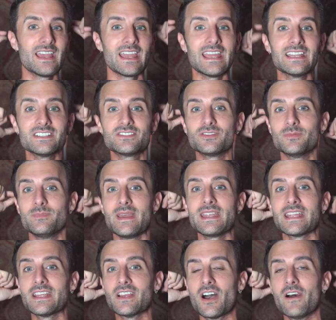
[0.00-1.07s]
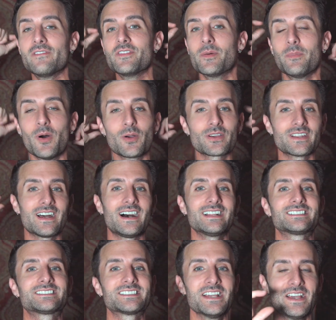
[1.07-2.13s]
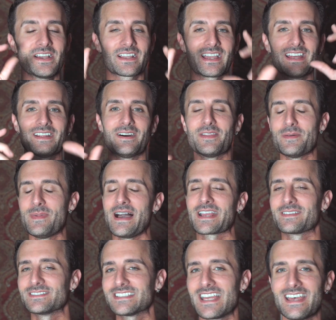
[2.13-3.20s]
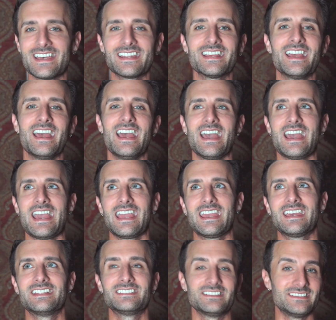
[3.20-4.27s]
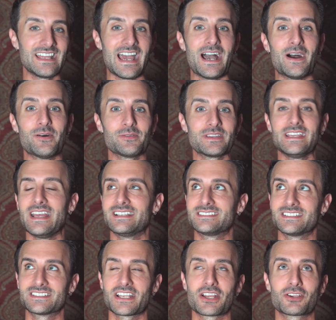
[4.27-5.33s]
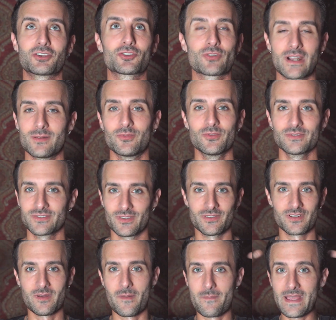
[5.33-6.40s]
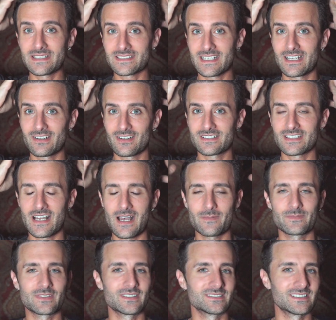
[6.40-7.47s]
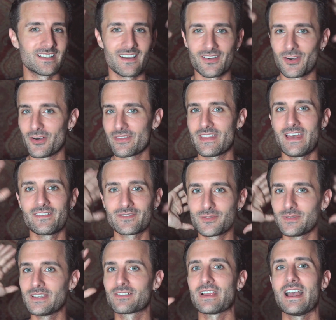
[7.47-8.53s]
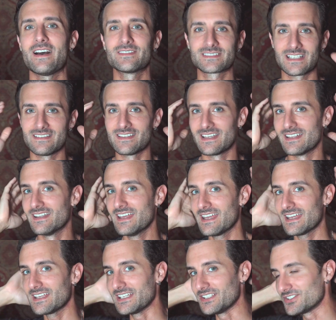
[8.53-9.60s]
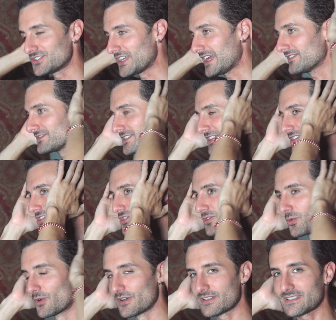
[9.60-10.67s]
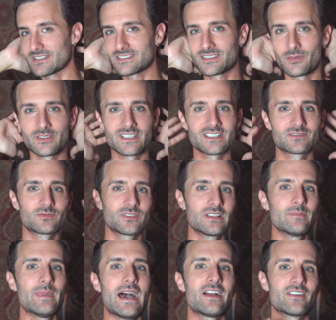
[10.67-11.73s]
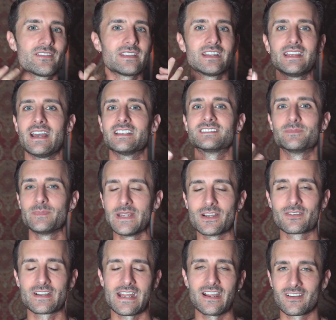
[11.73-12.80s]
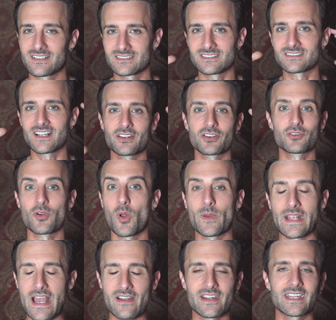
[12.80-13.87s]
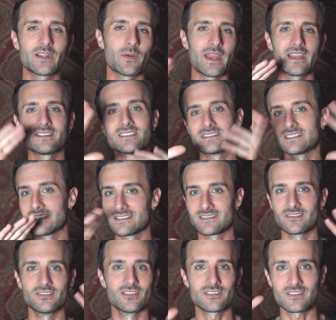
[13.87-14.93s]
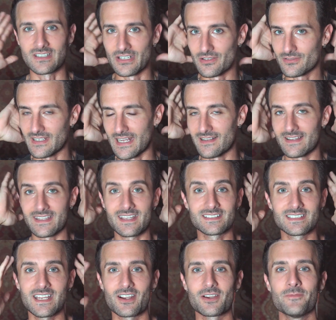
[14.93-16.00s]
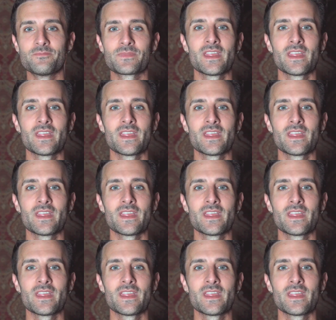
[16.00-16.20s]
into many of the polka dots kind of on the back of his head, And now he has this incredible result. Amazing hair on top because he got all the FUE grafts, and then he shaves this short so it doesn't really matter that he has beard hair because it's growing out anyway. It just needs to look, kind of like his hair.